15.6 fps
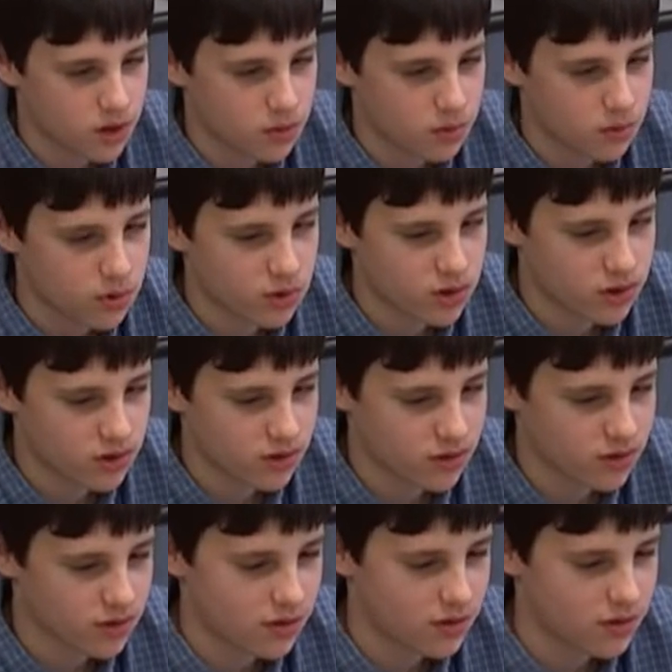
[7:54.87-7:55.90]
Um, put
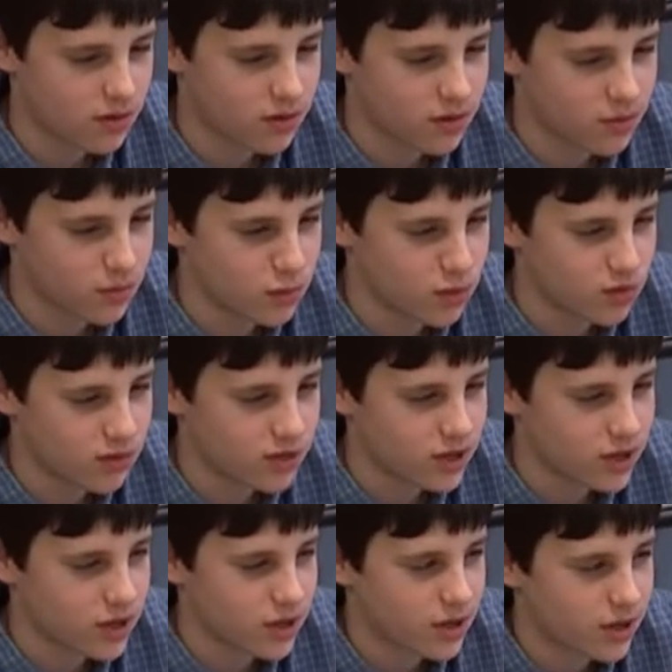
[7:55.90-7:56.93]

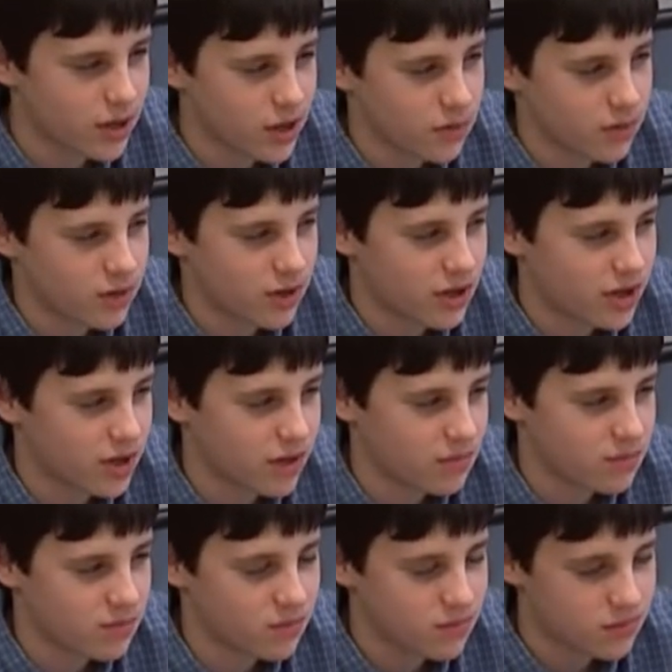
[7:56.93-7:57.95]
movie capital
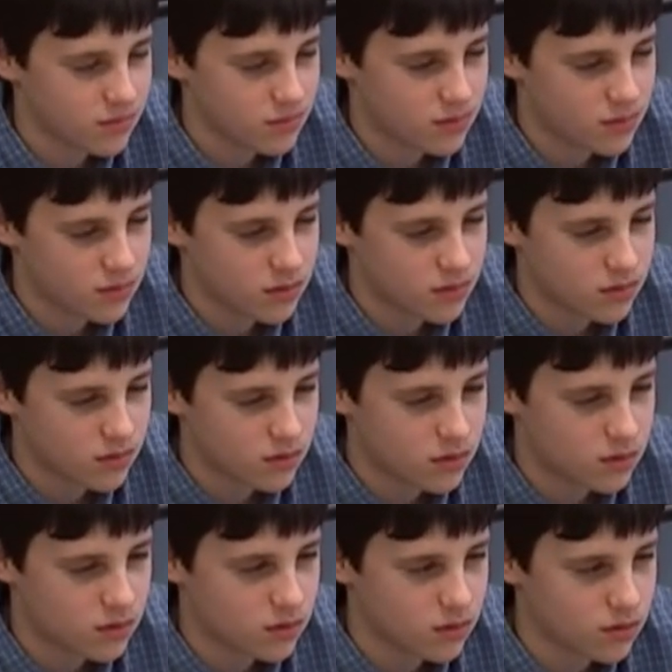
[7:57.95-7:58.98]
M
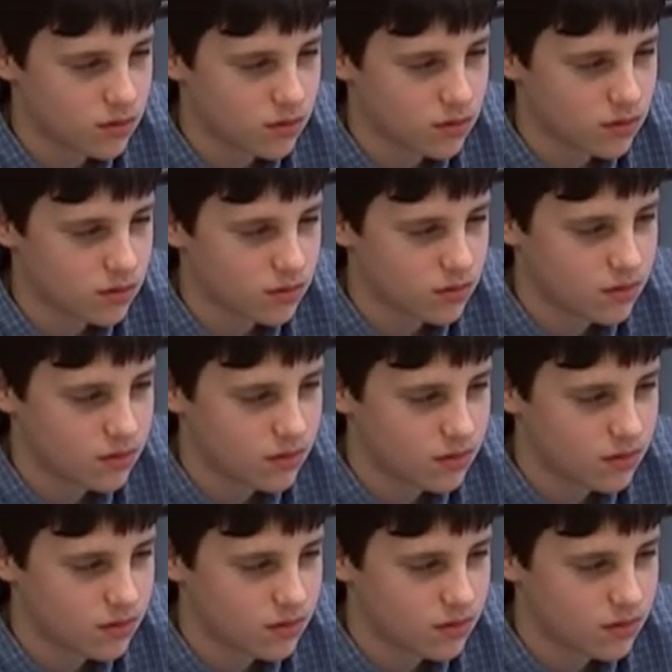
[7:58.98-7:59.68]
O